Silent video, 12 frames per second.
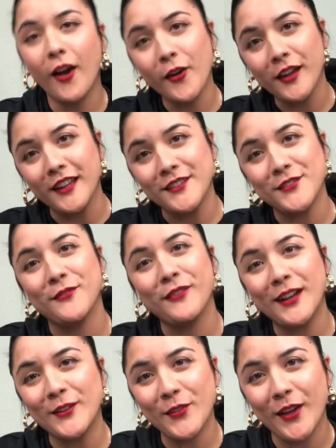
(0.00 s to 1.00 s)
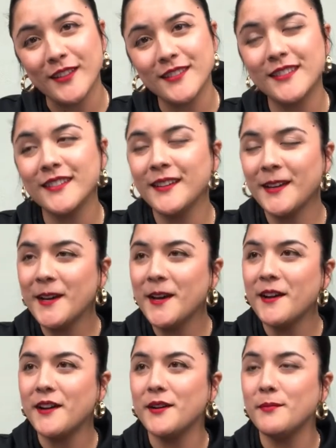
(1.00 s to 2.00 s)
Okay, so final thoughts.
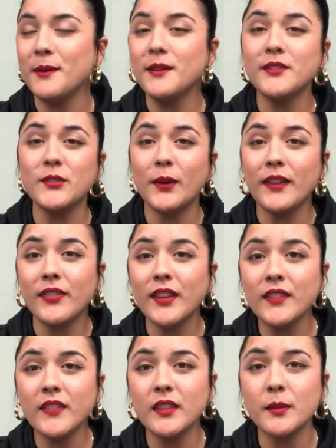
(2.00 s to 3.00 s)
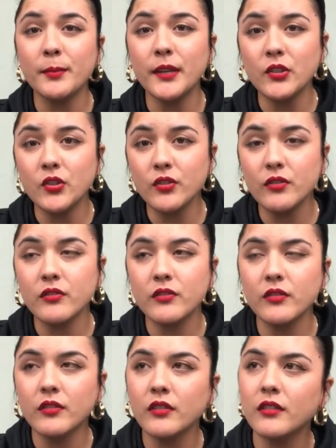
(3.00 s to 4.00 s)
Um, so I think that the
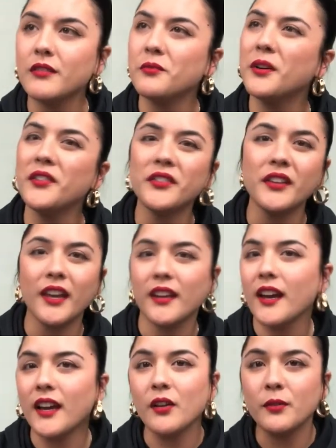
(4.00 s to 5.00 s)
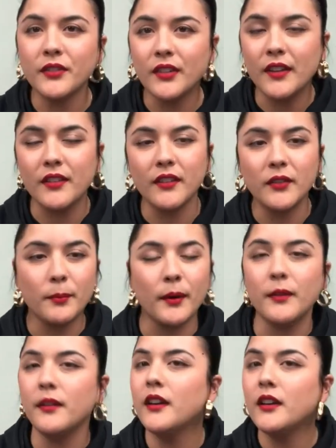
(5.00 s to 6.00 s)
pictures, once again, I always say this,
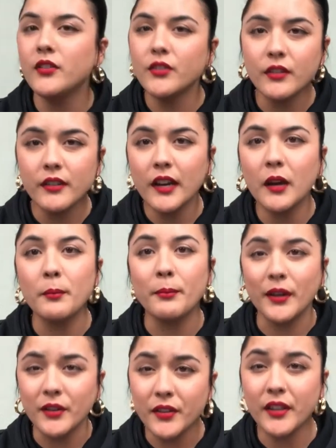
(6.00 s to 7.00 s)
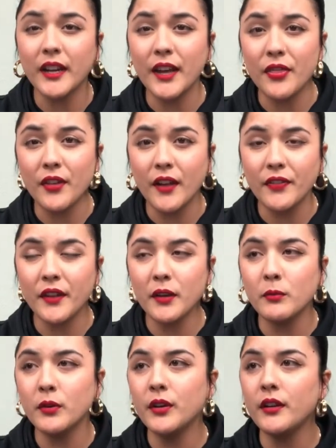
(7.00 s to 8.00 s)
but turned out better than I thought they
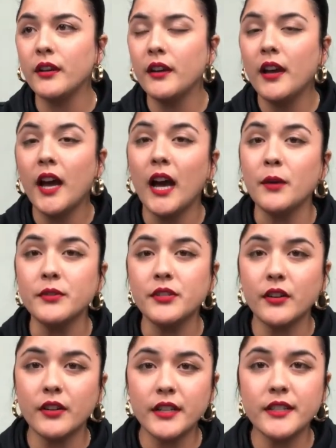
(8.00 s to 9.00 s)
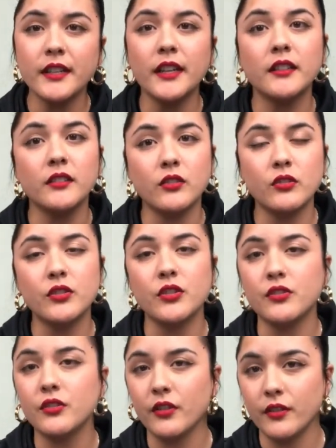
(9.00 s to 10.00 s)
would. I was starting to get a little
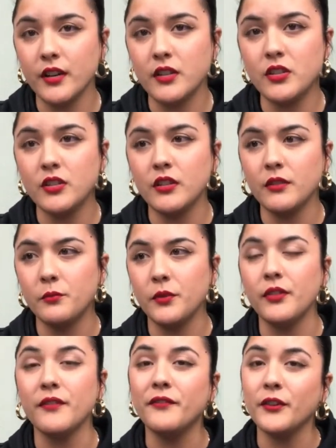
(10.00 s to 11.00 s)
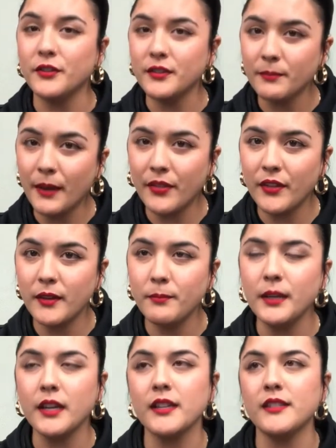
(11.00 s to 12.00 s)
discouraged with the first method
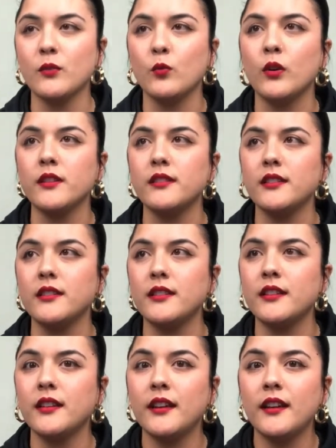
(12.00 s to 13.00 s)
because it wasn't,